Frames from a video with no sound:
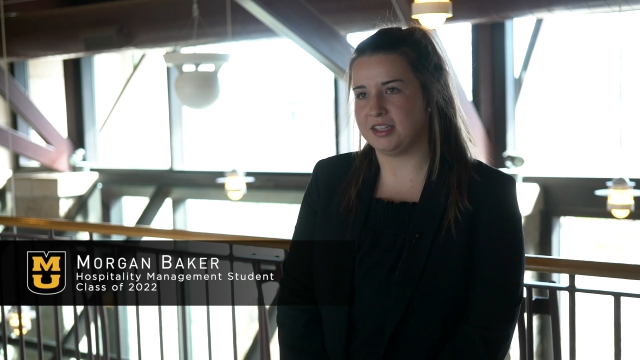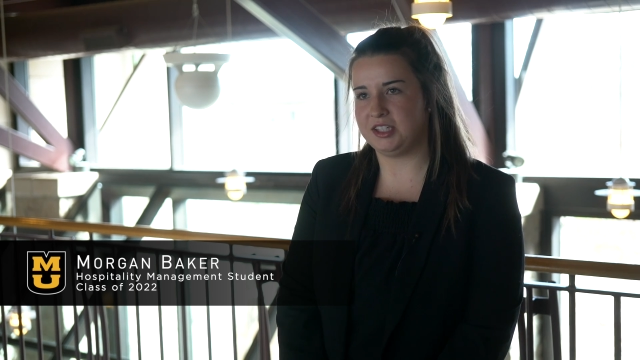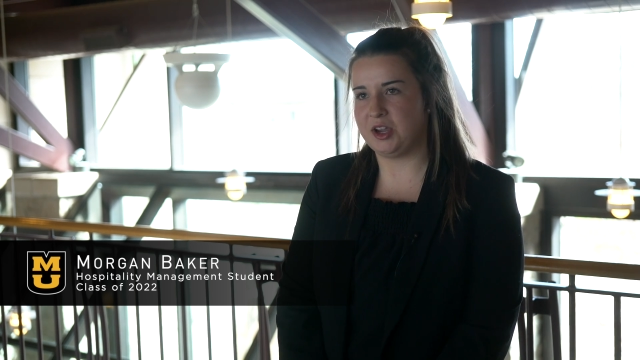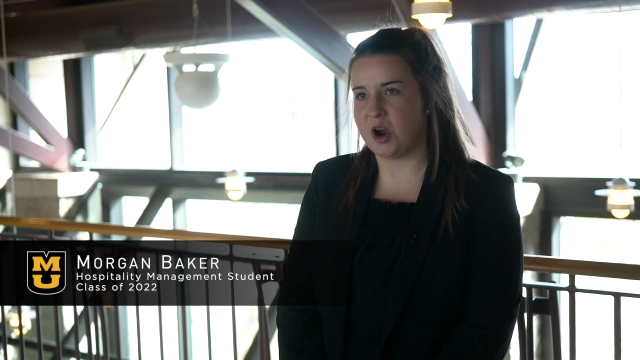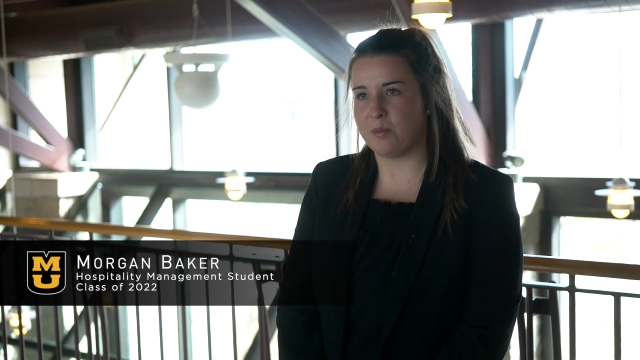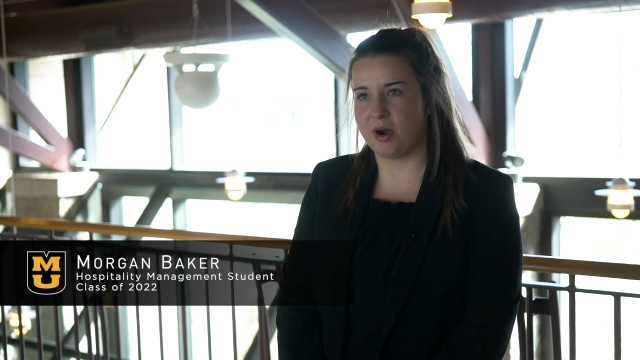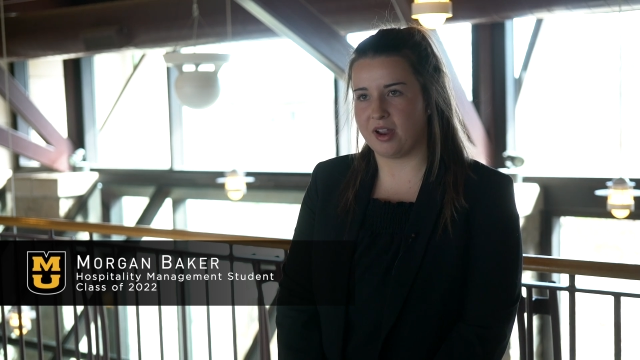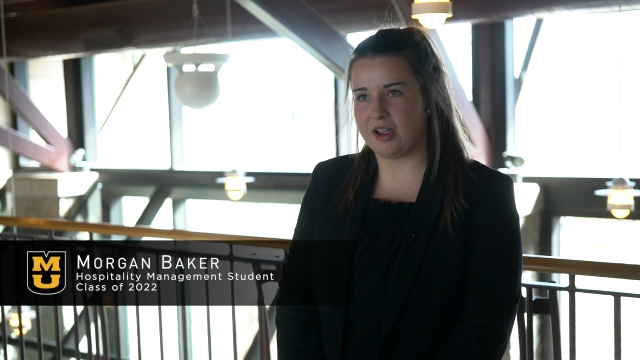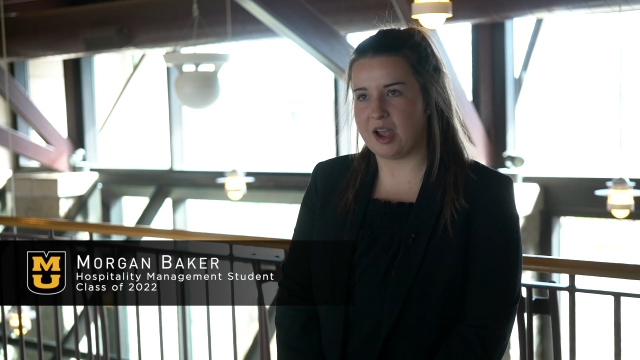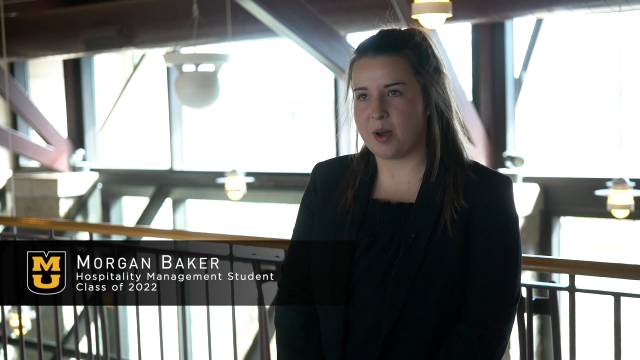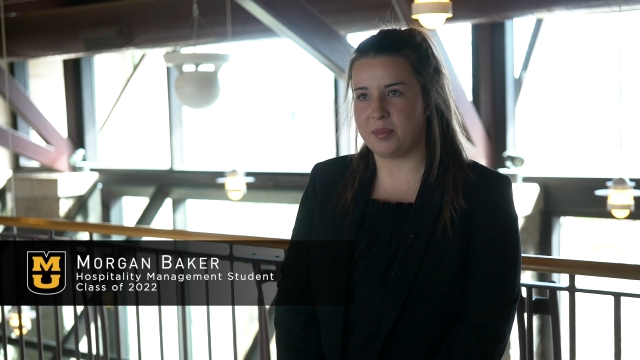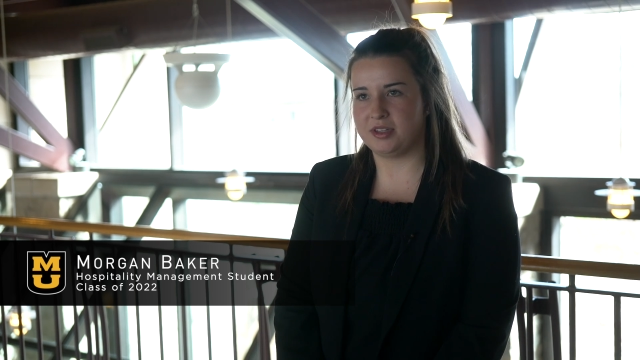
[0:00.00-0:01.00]
STR
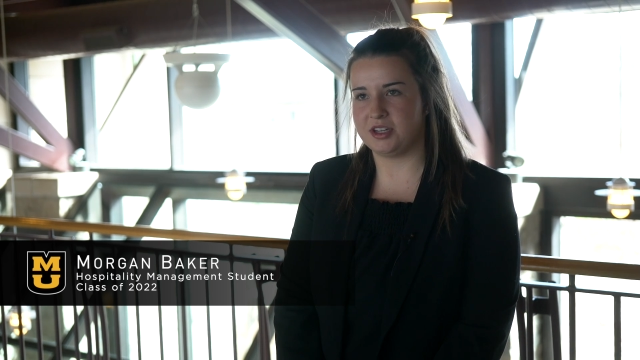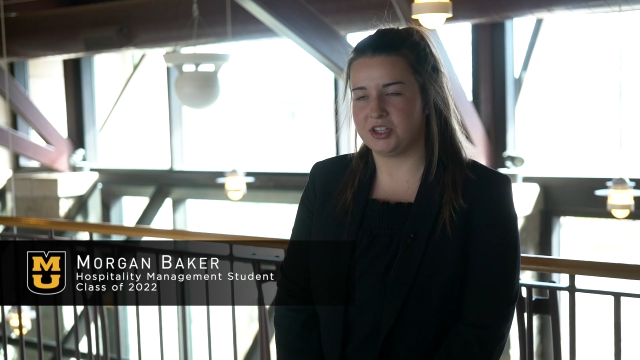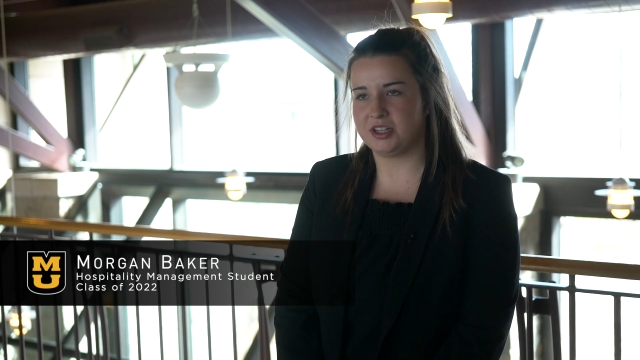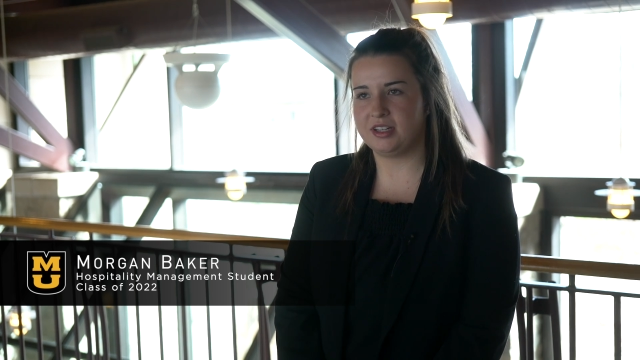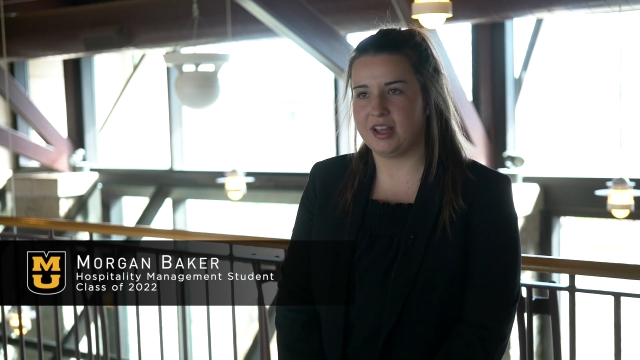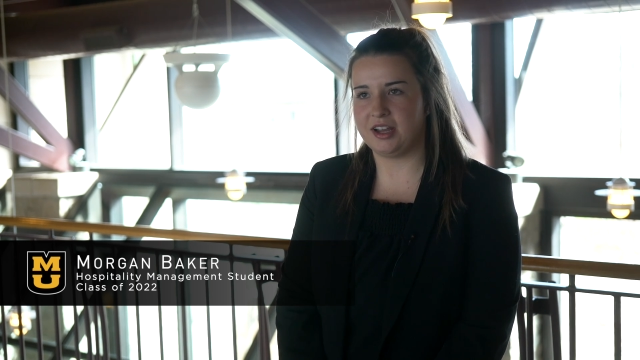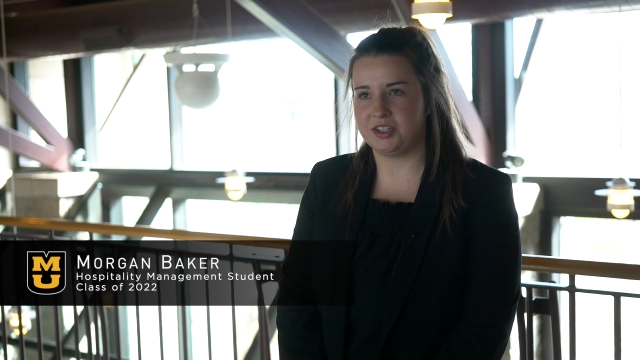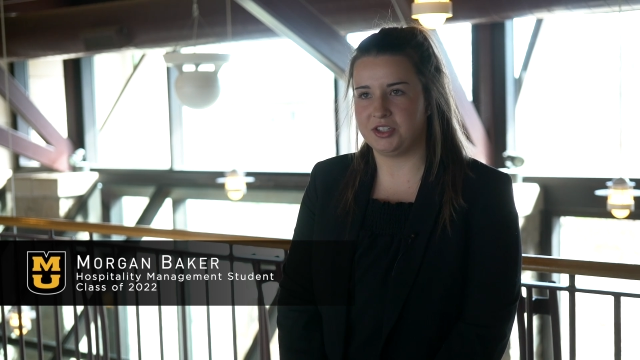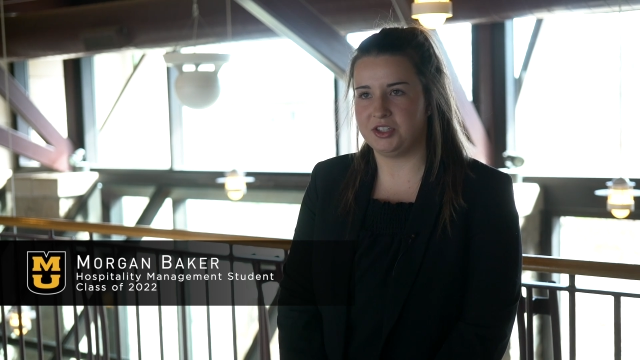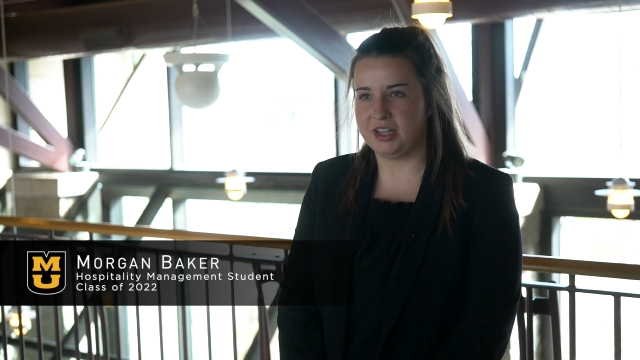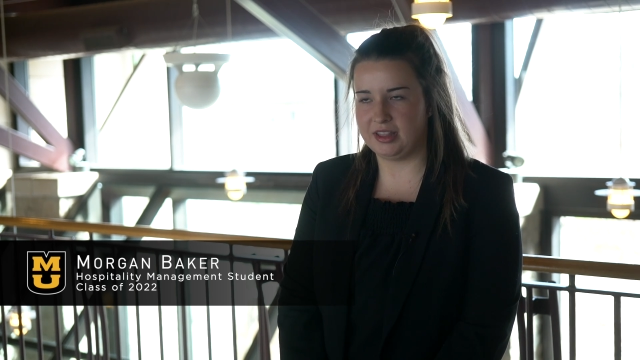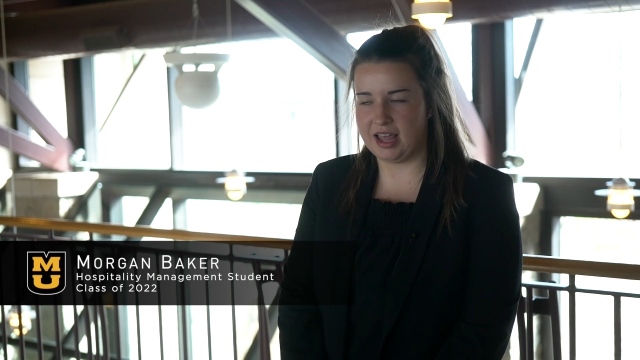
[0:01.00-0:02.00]
market competition I
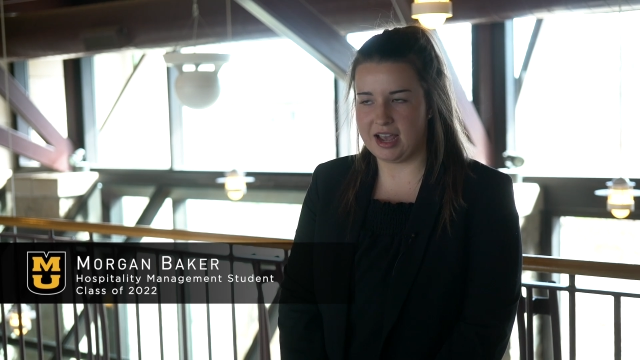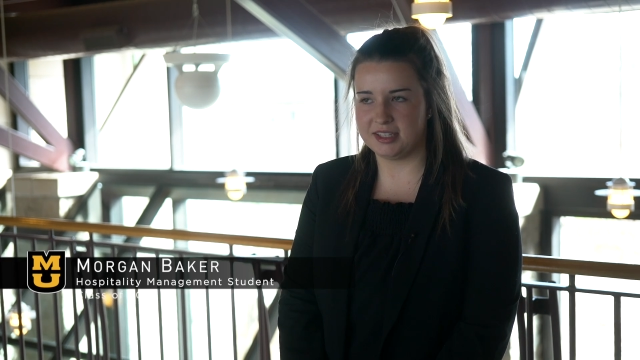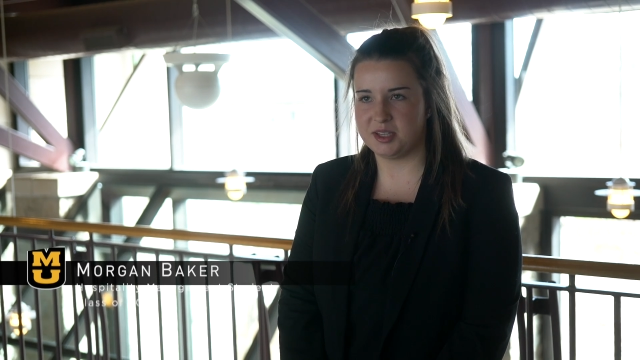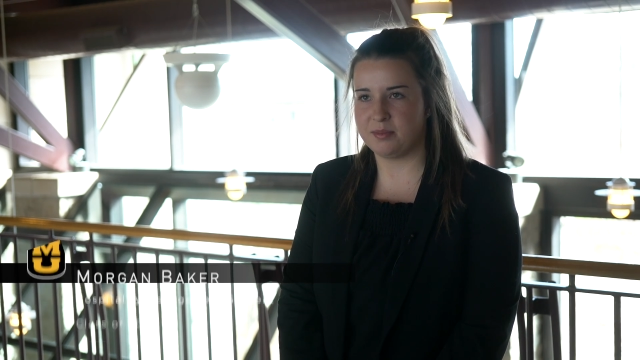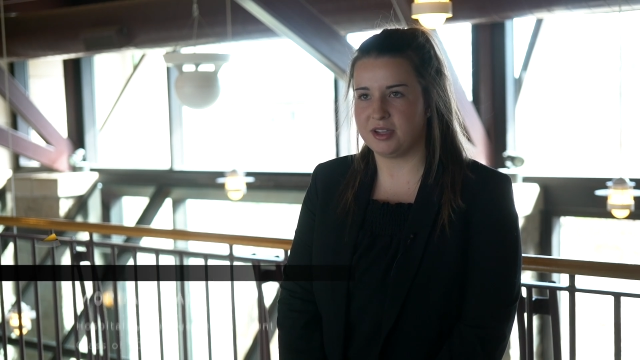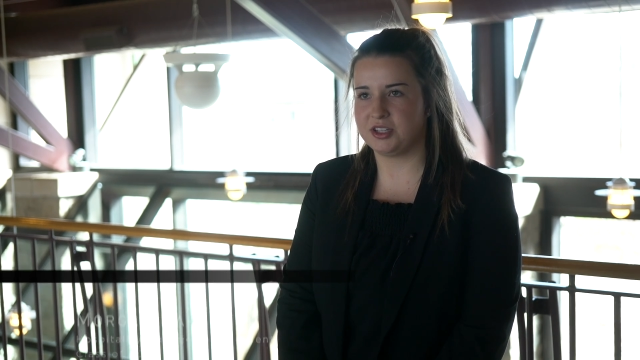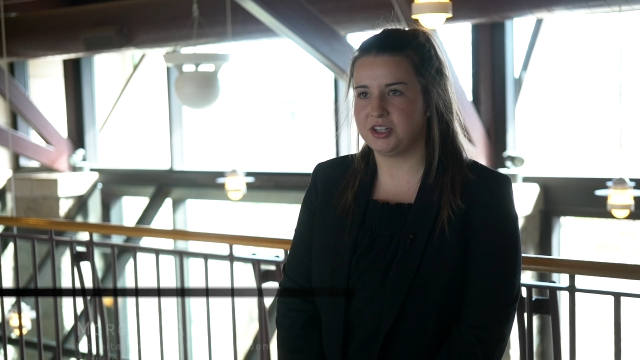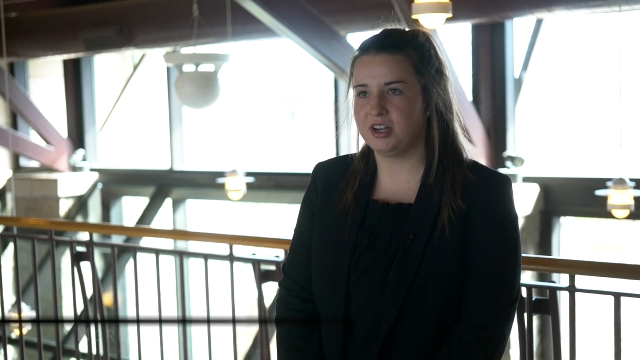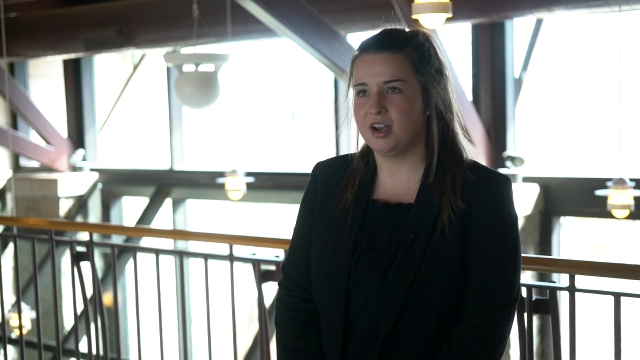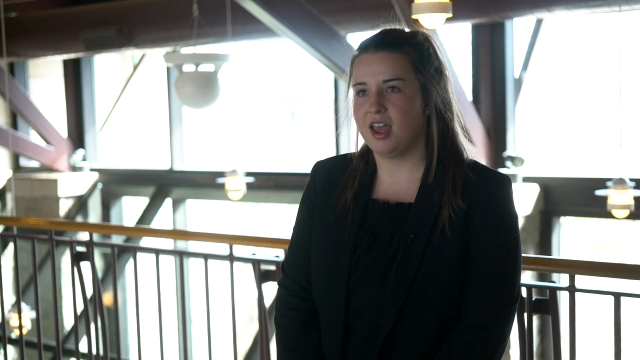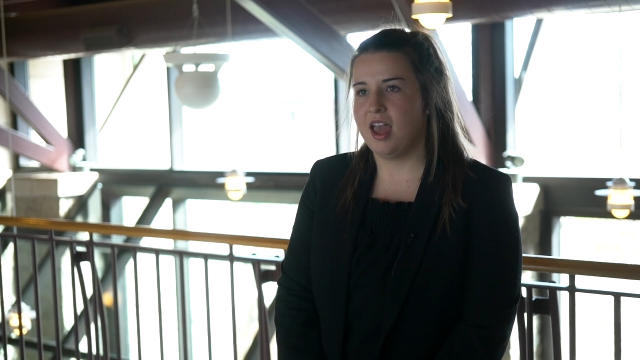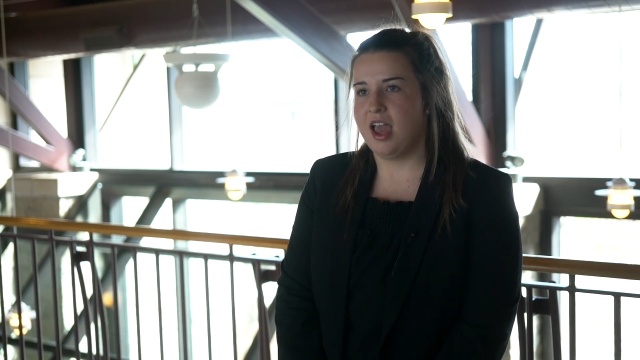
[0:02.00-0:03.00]
did last semester.